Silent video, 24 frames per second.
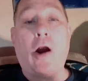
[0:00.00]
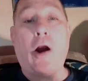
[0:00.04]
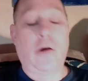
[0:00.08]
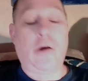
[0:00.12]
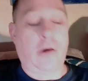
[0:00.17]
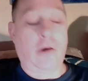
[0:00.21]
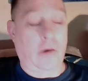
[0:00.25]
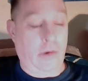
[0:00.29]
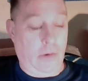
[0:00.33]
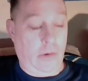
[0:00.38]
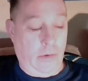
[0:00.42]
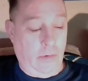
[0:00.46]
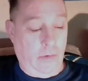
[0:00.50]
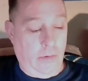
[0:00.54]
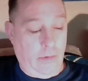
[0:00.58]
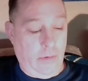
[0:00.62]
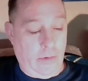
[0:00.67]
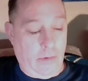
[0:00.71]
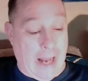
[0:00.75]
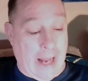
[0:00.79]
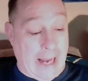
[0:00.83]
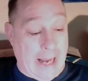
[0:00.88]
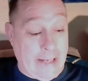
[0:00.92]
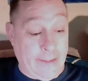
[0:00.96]
Carter.
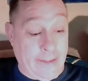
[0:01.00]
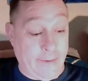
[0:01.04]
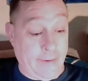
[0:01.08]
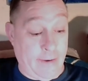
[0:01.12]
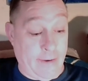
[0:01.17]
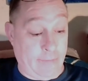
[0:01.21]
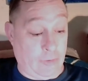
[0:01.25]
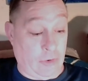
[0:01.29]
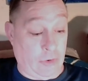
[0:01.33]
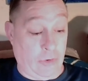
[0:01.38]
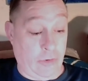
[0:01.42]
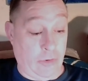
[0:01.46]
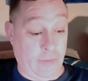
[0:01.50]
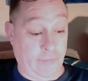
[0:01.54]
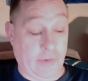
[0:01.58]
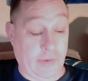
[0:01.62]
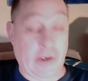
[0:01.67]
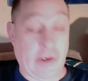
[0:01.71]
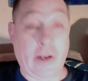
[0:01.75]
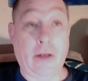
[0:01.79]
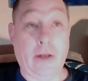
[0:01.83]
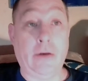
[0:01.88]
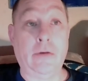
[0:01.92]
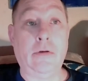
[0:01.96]
I had never heard of
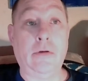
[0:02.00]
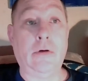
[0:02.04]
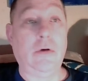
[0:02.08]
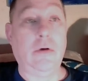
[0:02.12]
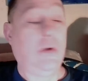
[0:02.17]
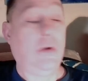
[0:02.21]
Ken,